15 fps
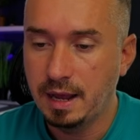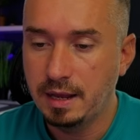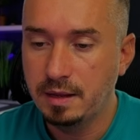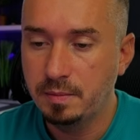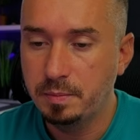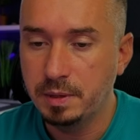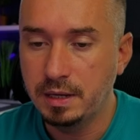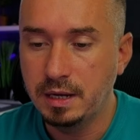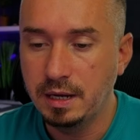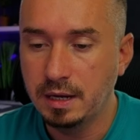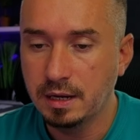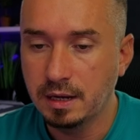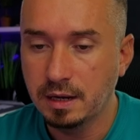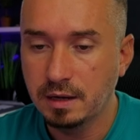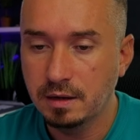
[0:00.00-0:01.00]
the
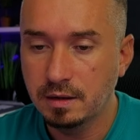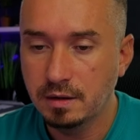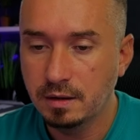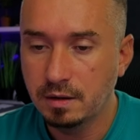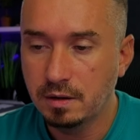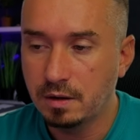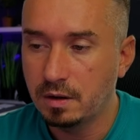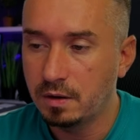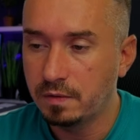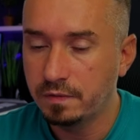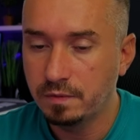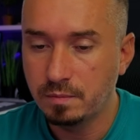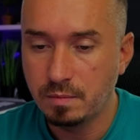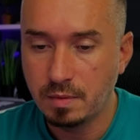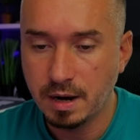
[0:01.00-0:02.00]
beginning of
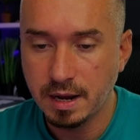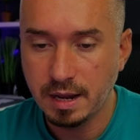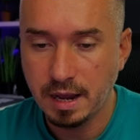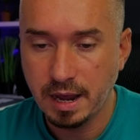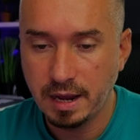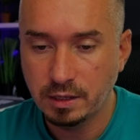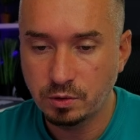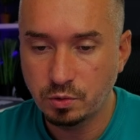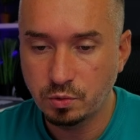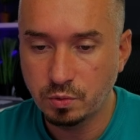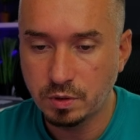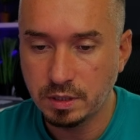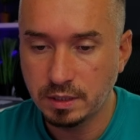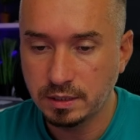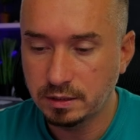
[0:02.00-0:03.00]
my
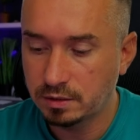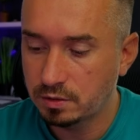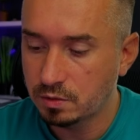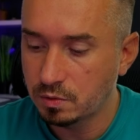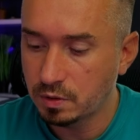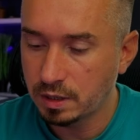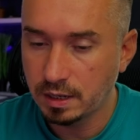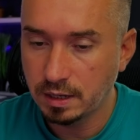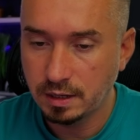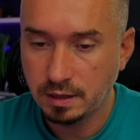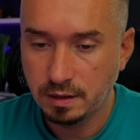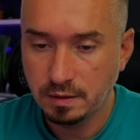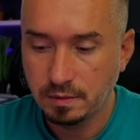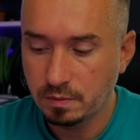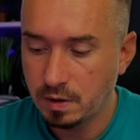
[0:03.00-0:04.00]
actual story,
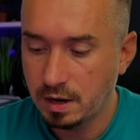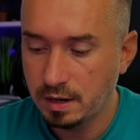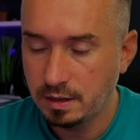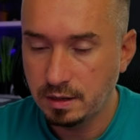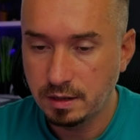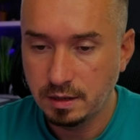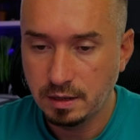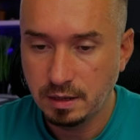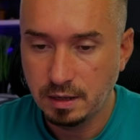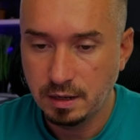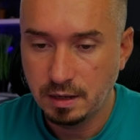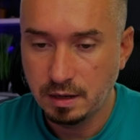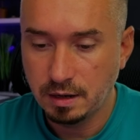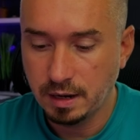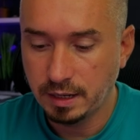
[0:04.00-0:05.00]
right?
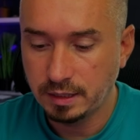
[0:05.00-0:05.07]
Like